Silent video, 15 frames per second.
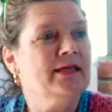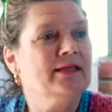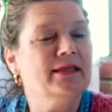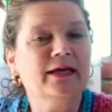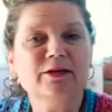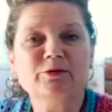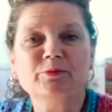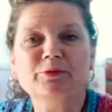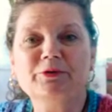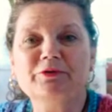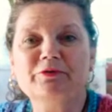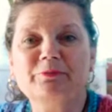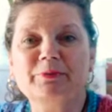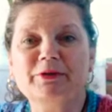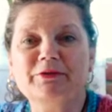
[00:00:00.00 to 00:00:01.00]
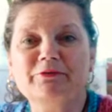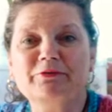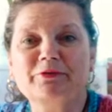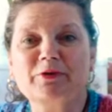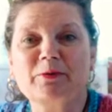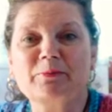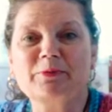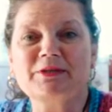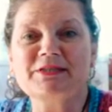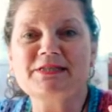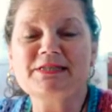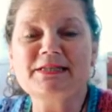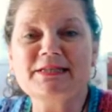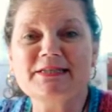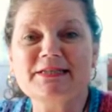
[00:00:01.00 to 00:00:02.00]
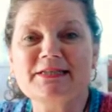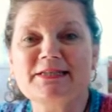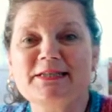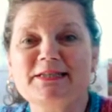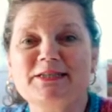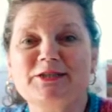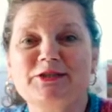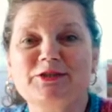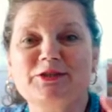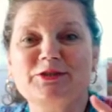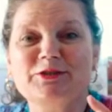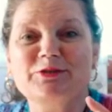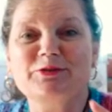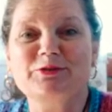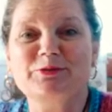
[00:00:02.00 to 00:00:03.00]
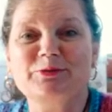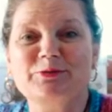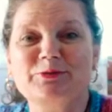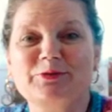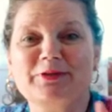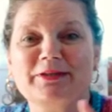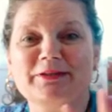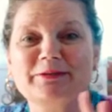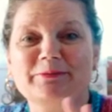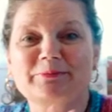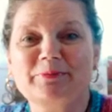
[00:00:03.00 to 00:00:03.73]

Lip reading: That would have been from the 16th to the,